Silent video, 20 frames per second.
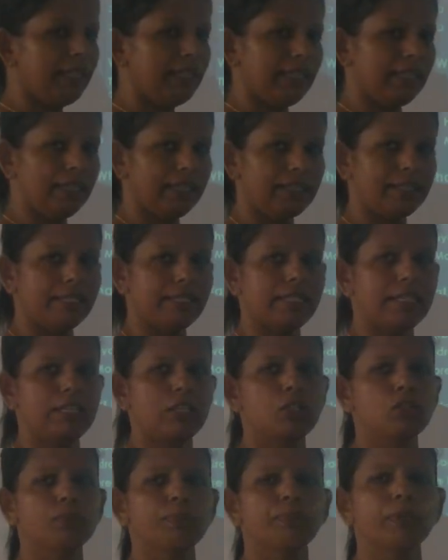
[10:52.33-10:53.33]
heat
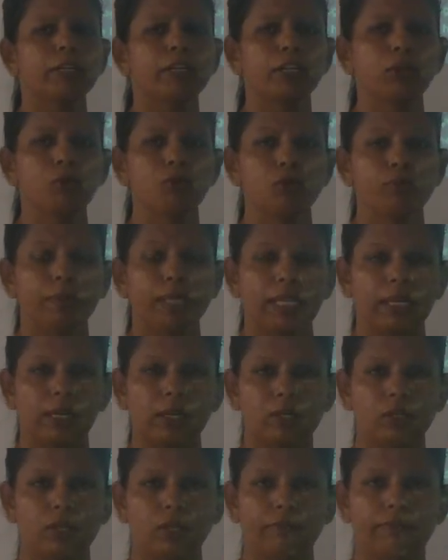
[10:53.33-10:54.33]
is produced
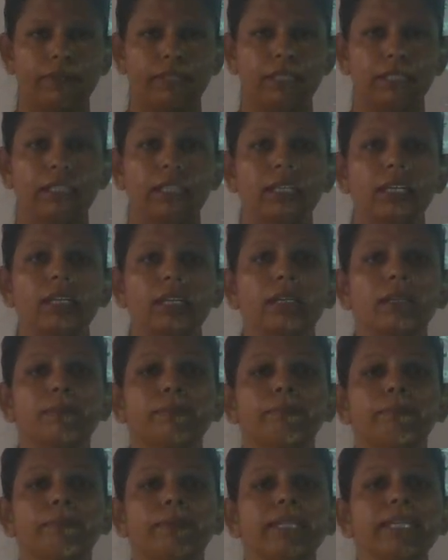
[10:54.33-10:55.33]
because of the
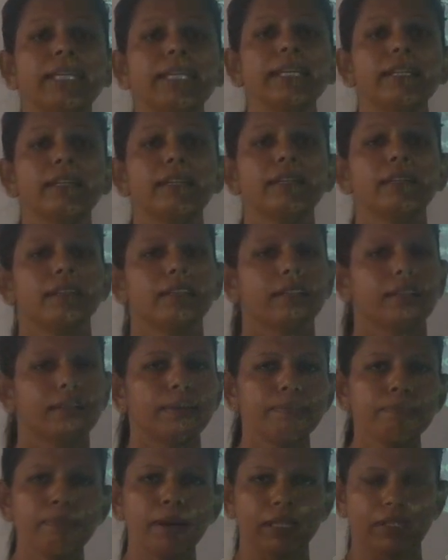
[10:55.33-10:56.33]
complete
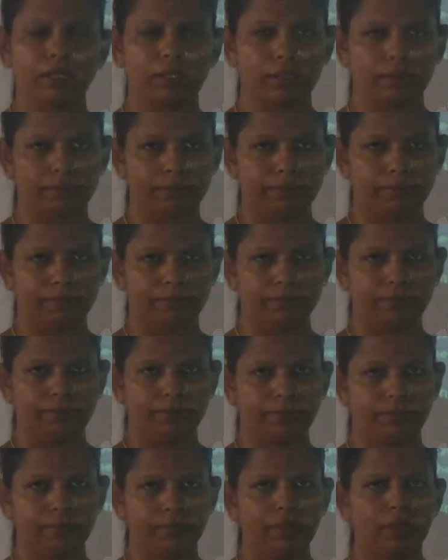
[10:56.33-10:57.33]
combustion.
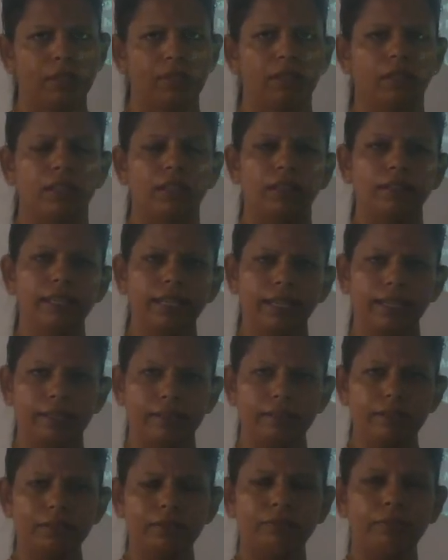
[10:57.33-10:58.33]

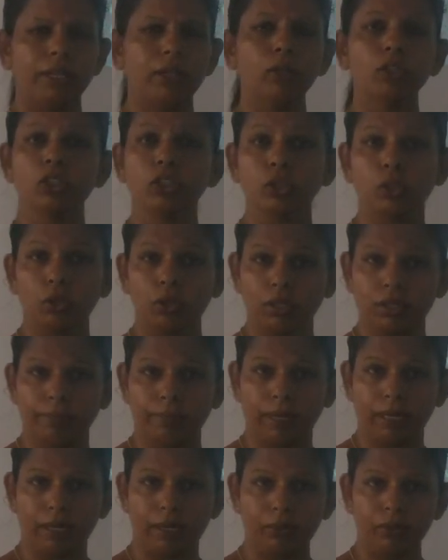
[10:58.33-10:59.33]
Then we are going to talk
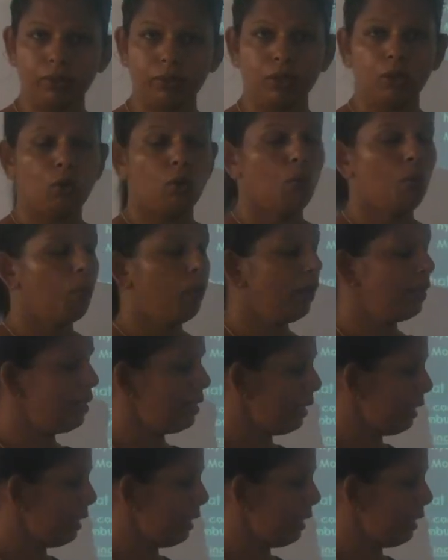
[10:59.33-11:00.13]
about what